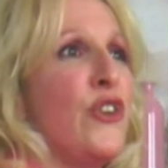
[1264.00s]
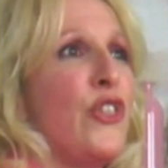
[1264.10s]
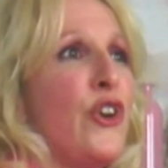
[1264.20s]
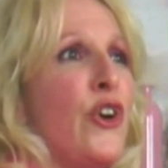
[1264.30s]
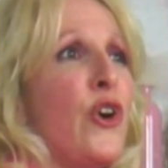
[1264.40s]

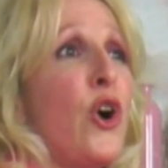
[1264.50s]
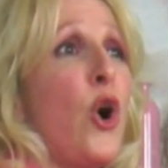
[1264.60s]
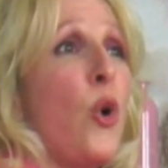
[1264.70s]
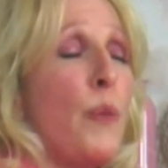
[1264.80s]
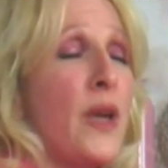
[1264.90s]
they're
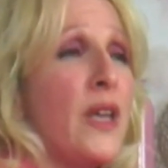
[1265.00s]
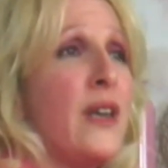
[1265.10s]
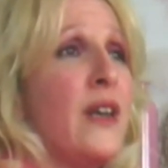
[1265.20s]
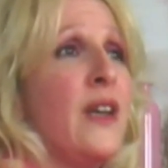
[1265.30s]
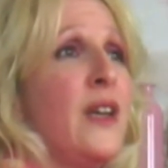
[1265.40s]

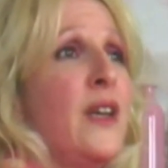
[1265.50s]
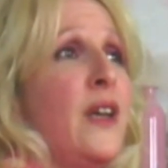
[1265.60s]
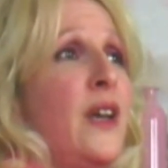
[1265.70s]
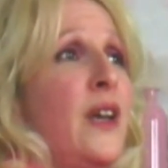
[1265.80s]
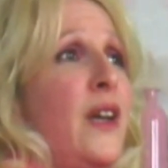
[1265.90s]
open
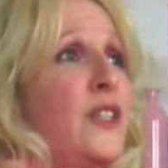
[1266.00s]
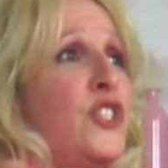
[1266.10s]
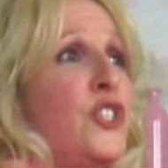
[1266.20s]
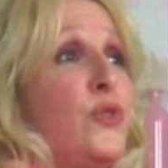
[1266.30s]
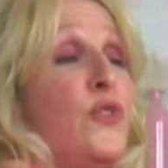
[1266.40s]

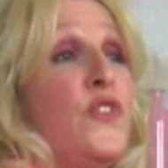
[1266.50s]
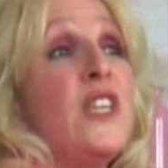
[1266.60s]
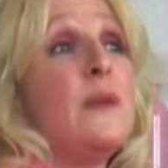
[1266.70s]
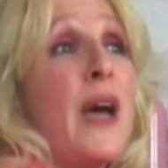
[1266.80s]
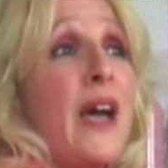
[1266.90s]
to
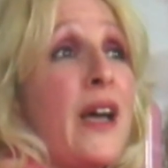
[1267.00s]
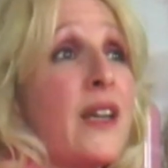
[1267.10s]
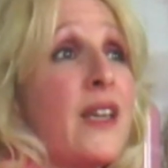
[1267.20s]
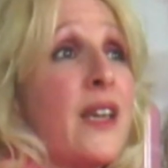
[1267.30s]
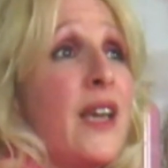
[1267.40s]

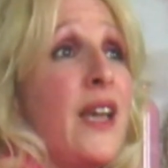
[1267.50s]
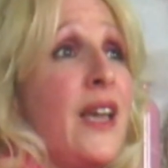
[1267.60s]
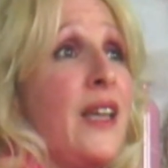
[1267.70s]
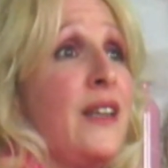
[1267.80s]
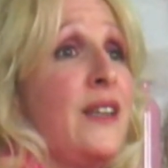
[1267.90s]
feedback,
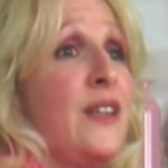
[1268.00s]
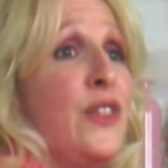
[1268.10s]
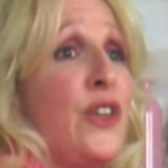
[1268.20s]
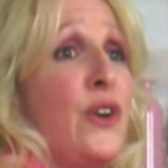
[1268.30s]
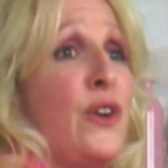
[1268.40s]
and
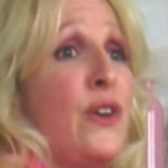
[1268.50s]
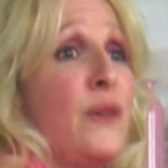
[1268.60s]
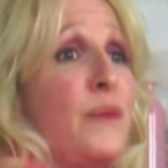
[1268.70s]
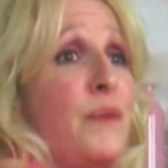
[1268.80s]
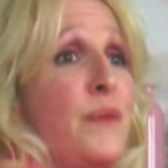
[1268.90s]

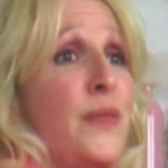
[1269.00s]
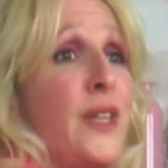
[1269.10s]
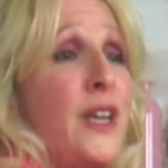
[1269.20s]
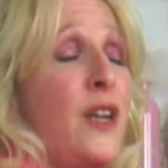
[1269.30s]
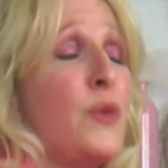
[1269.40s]
they're,
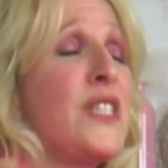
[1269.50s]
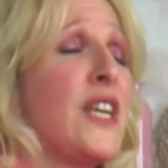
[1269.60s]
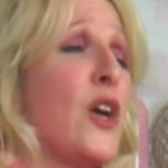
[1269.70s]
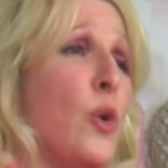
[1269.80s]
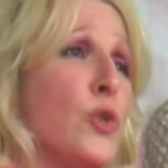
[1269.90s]
I don't want to
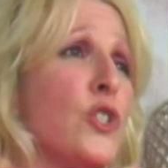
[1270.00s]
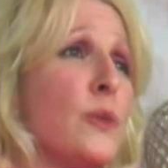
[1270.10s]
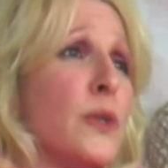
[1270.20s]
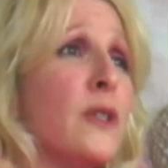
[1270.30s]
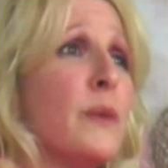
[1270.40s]
say
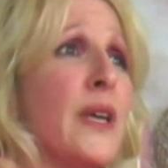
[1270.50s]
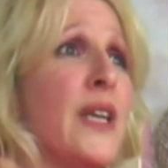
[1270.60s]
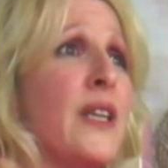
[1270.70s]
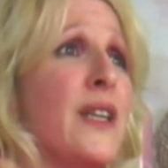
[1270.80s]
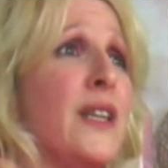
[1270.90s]
coachable,
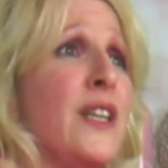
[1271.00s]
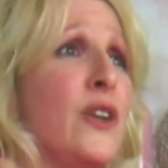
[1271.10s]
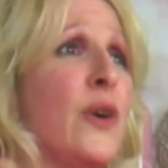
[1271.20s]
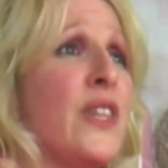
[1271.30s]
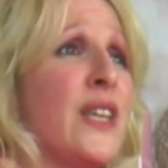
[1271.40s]
but,
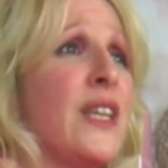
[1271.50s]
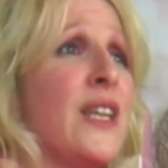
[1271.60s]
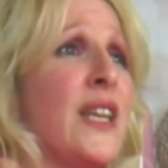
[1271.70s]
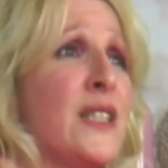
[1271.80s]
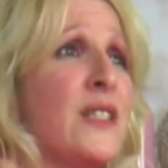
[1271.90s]
I think
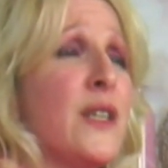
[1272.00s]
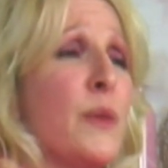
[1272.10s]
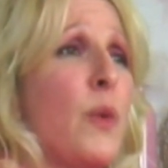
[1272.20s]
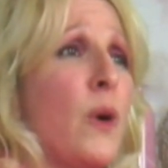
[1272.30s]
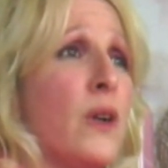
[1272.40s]
it is
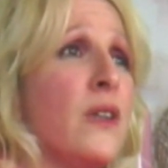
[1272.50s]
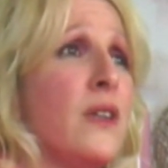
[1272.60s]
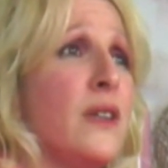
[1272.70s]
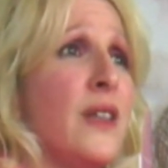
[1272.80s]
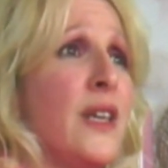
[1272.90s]

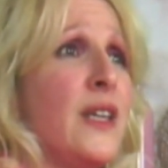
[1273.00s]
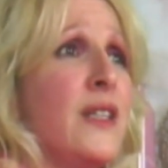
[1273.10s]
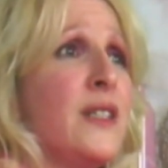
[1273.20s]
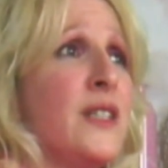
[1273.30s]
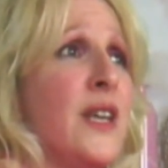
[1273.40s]
important
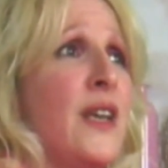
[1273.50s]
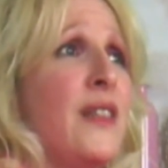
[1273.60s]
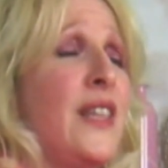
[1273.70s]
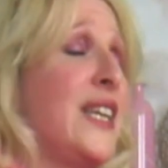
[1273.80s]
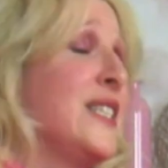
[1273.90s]
that
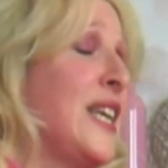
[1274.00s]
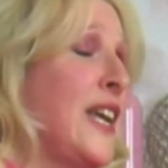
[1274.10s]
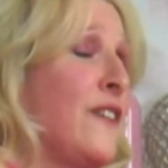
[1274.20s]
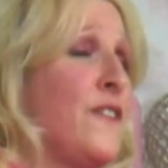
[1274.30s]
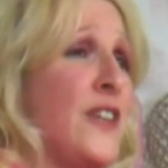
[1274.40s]
they can
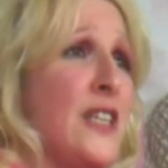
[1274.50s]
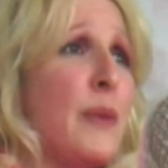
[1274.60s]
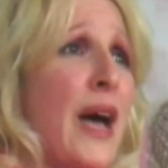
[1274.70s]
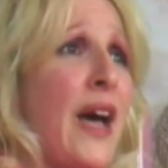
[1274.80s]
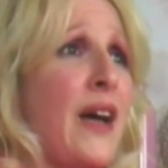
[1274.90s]
take
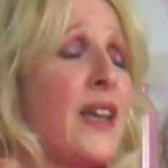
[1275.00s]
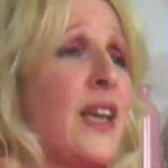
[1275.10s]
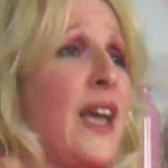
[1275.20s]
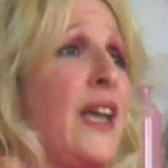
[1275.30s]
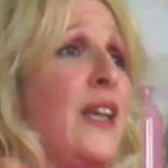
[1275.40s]

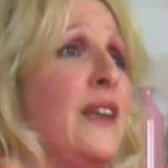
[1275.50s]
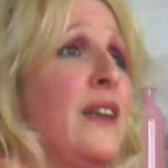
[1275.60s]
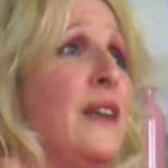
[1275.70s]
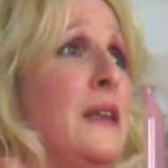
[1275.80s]
feedback and